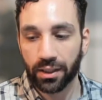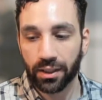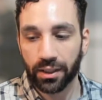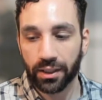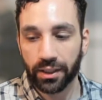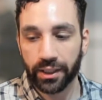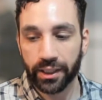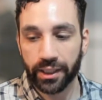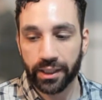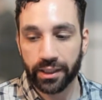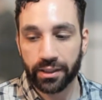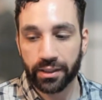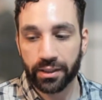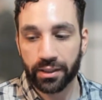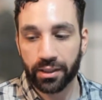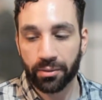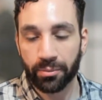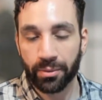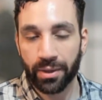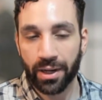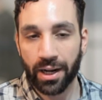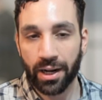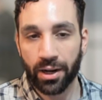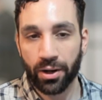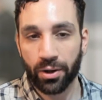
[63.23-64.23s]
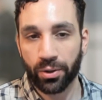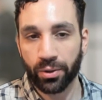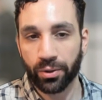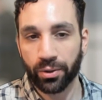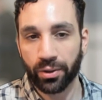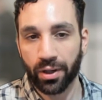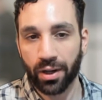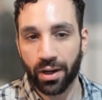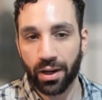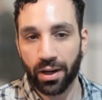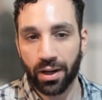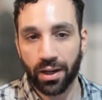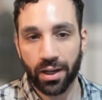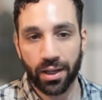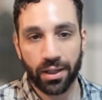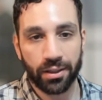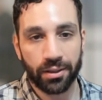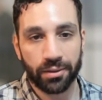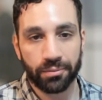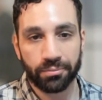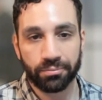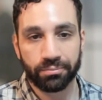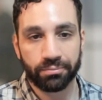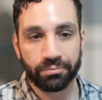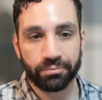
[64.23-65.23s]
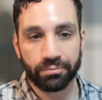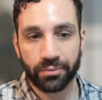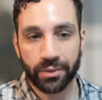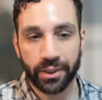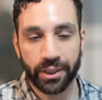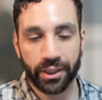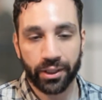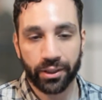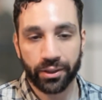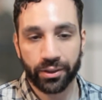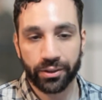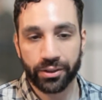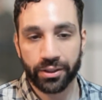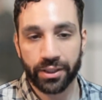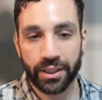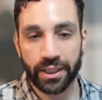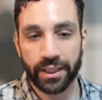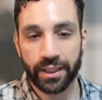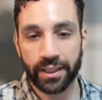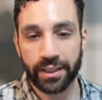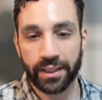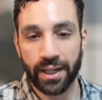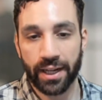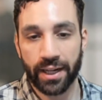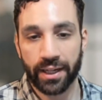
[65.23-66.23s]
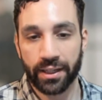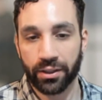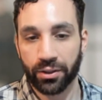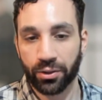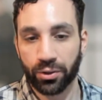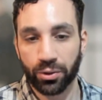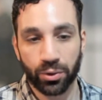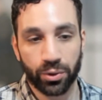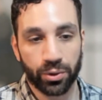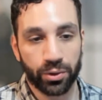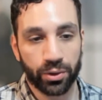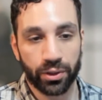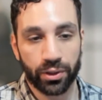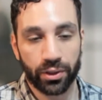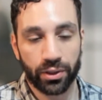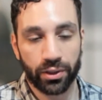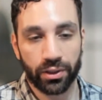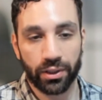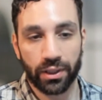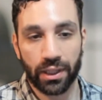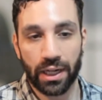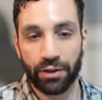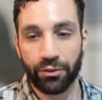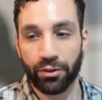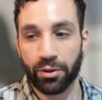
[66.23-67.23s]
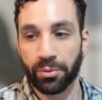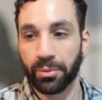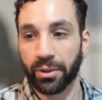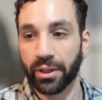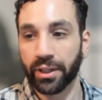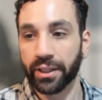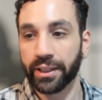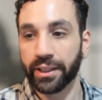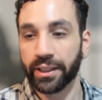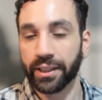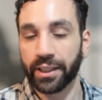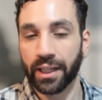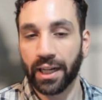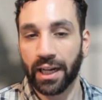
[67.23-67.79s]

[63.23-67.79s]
Yet somehow, CNN, Google, everybody,